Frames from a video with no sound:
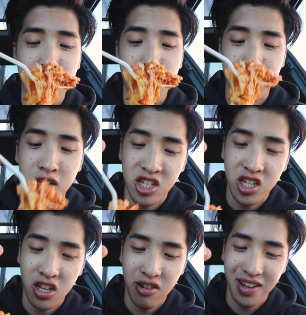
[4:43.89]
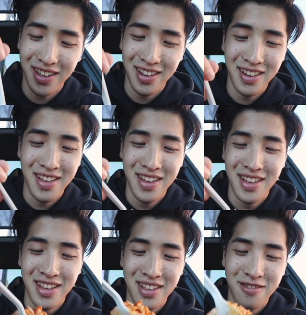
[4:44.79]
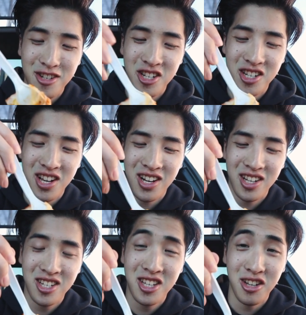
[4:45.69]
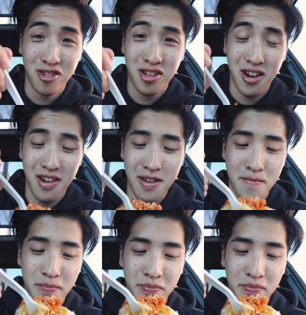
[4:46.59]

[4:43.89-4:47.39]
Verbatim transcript: I was considering it, which is kind of still scary.